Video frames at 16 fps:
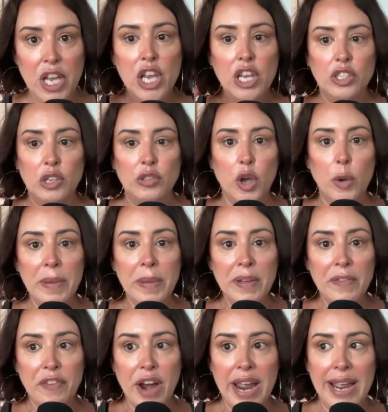So don't be
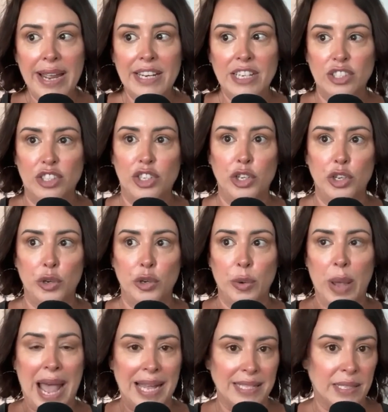afraid to
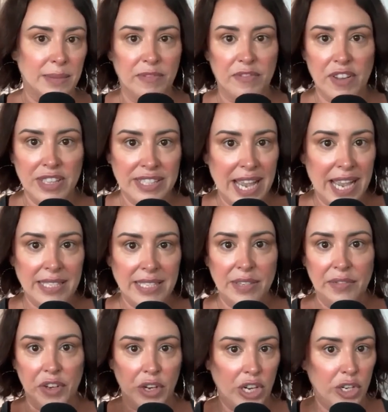add some fun text if
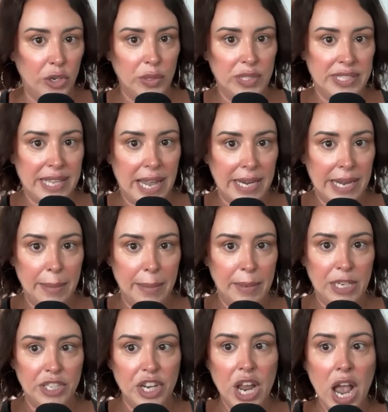you're going to do a static
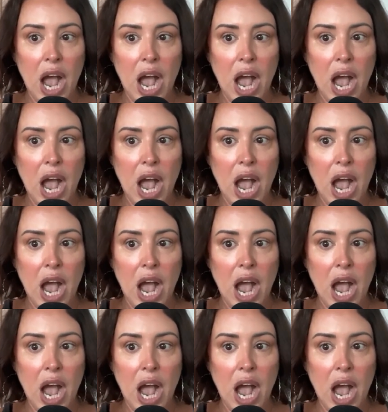image.